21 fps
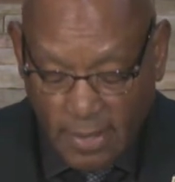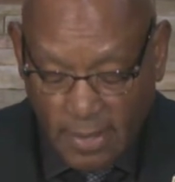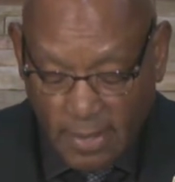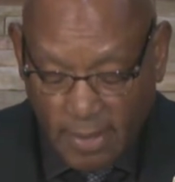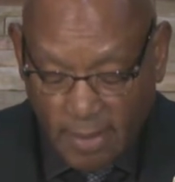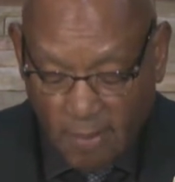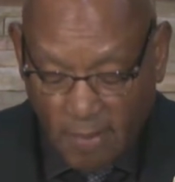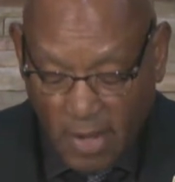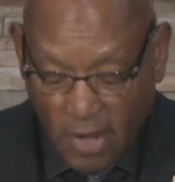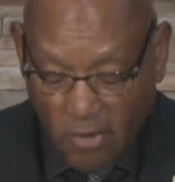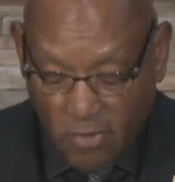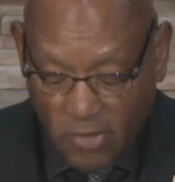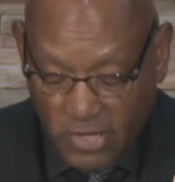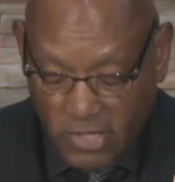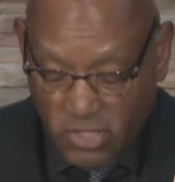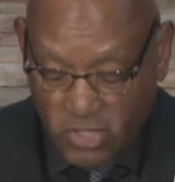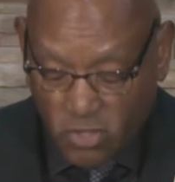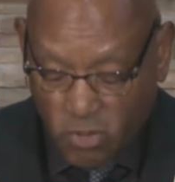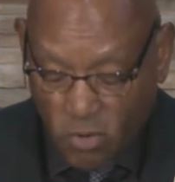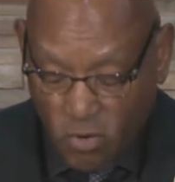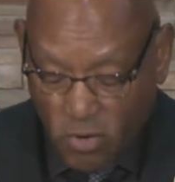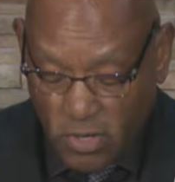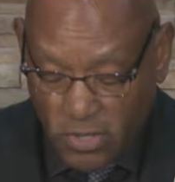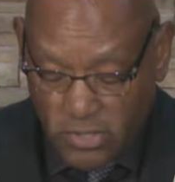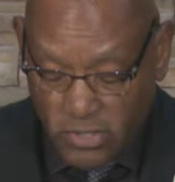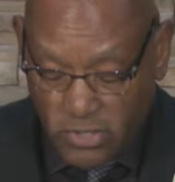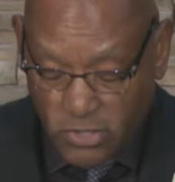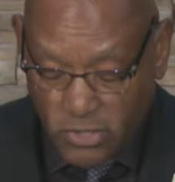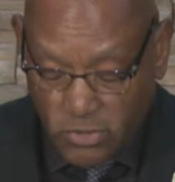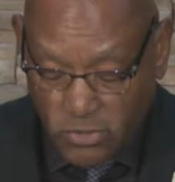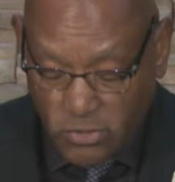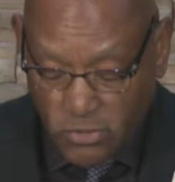Mary Shore,
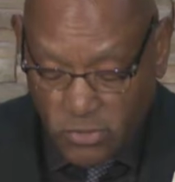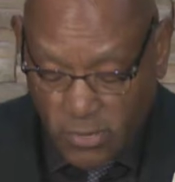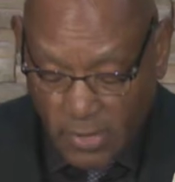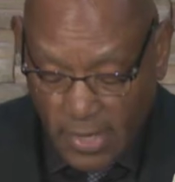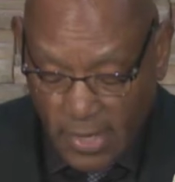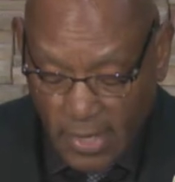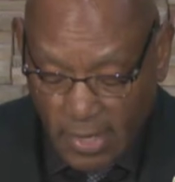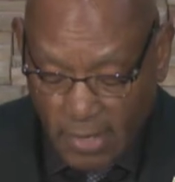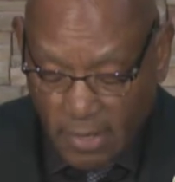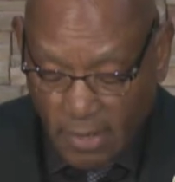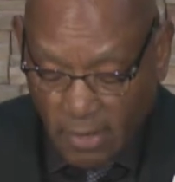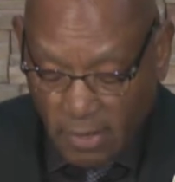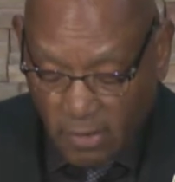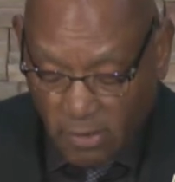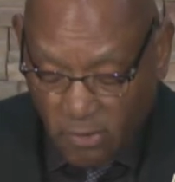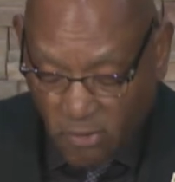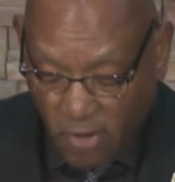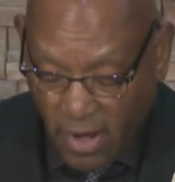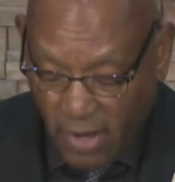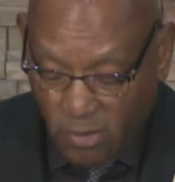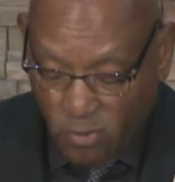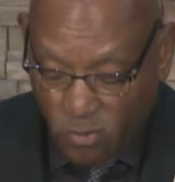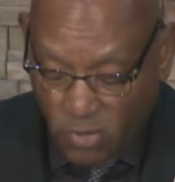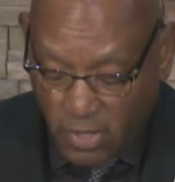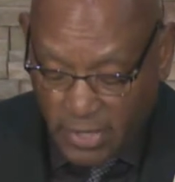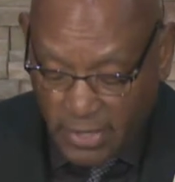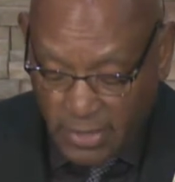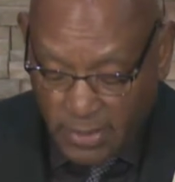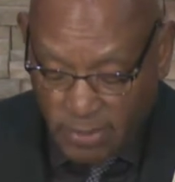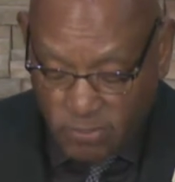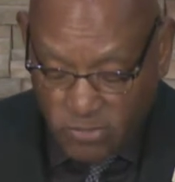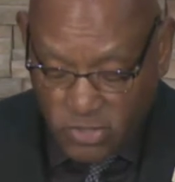2. Greg
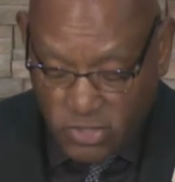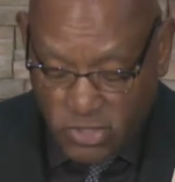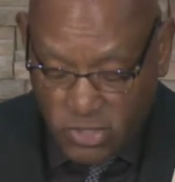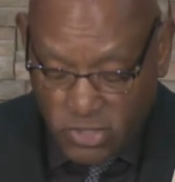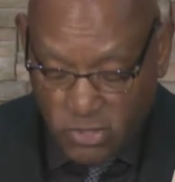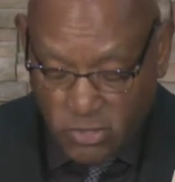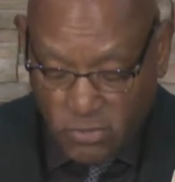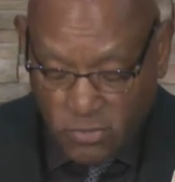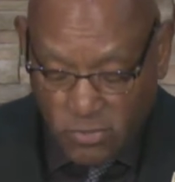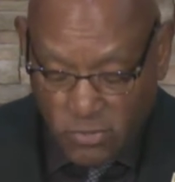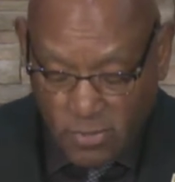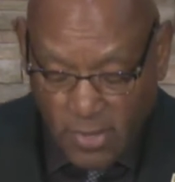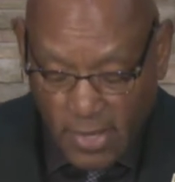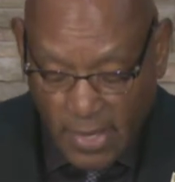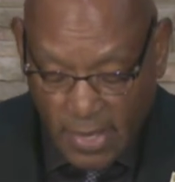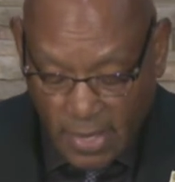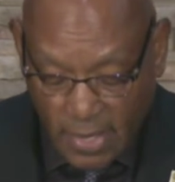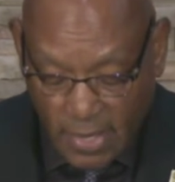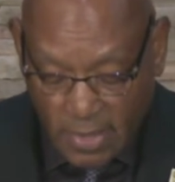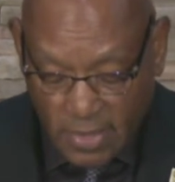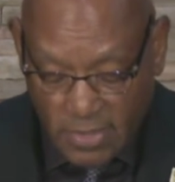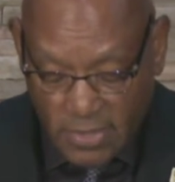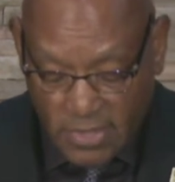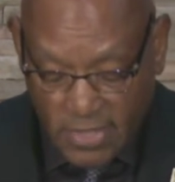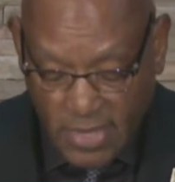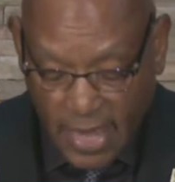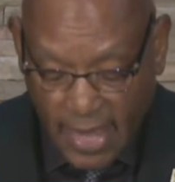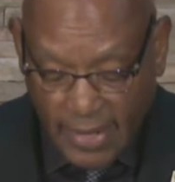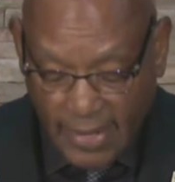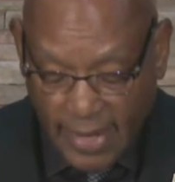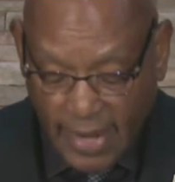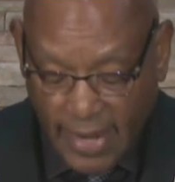Williams, 2.
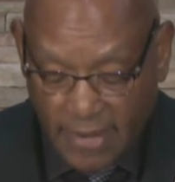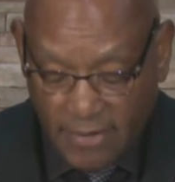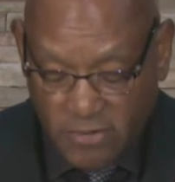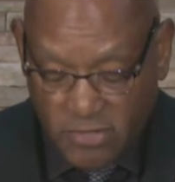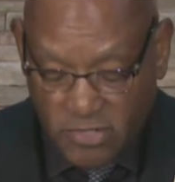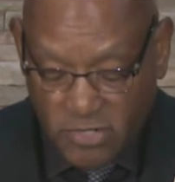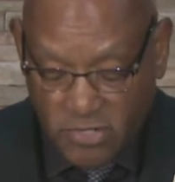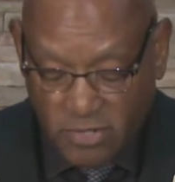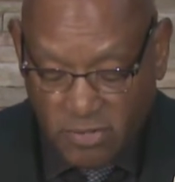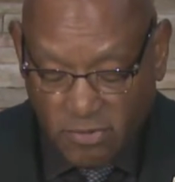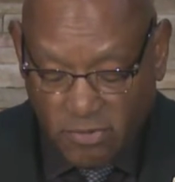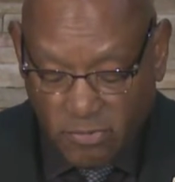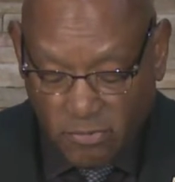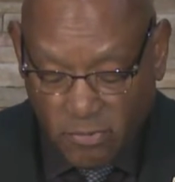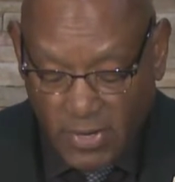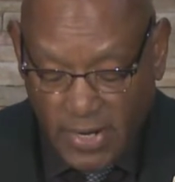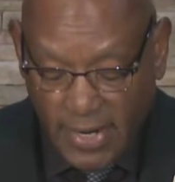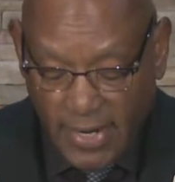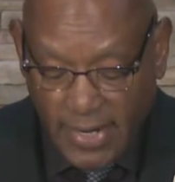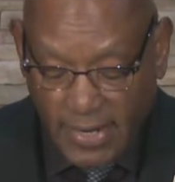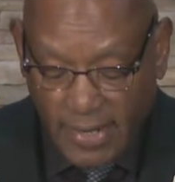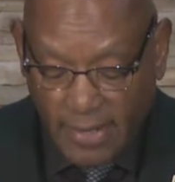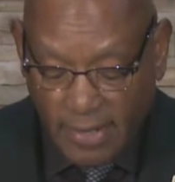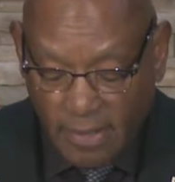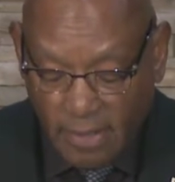Scott Anderson, 3.